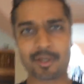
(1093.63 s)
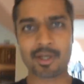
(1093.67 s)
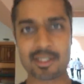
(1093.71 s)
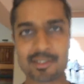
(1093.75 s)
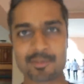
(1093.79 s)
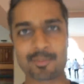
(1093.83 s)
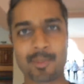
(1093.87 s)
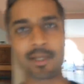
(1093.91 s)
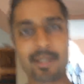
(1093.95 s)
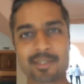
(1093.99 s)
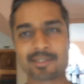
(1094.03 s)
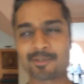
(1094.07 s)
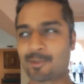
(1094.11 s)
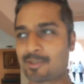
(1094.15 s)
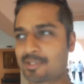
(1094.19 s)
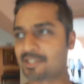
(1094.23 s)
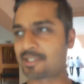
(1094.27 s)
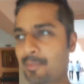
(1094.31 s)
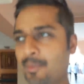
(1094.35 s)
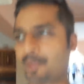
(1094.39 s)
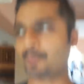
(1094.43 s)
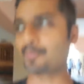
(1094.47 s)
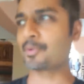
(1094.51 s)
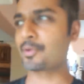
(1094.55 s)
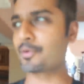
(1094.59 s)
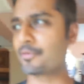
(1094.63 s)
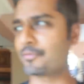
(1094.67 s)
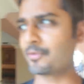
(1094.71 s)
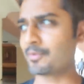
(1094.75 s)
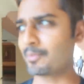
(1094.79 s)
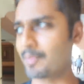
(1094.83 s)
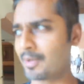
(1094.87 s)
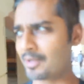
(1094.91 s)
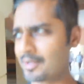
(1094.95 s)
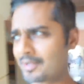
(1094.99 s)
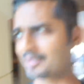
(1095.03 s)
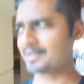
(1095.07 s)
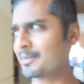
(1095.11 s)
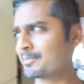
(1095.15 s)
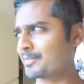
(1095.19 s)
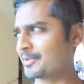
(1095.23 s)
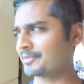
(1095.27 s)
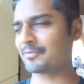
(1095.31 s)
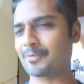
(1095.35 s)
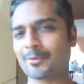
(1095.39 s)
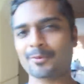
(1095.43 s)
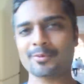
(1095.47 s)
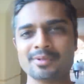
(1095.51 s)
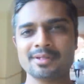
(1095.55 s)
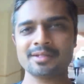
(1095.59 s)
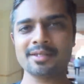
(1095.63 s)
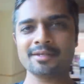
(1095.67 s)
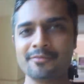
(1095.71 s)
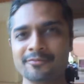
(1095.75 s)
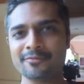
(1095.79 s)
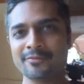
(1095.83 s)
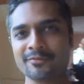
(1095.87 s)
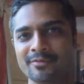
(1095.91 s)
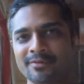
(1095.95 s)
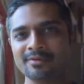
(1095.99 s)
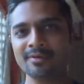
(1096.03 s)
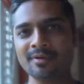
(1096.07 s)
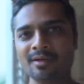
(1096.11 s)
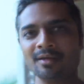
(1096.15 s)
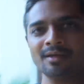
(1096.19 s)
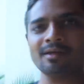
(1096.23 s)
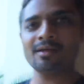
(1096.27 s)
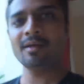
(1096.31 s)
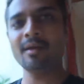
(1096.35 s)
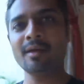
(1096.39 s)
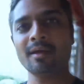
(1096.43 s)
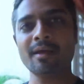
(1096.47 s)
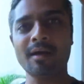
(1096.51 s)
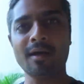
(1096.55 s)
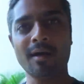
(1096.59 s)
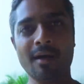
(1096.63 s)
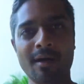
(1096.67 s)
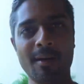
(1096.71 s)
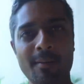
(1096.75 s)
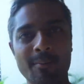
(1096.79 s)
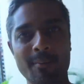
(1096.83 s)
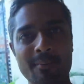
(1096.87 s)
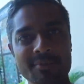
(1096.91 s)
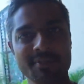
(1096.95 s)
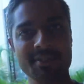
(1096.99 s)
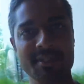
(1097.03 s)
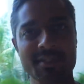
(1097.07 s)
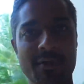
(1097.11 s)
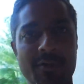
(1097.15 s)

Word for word: guys might as well see my beautiful mug before we leave. Um, I'm just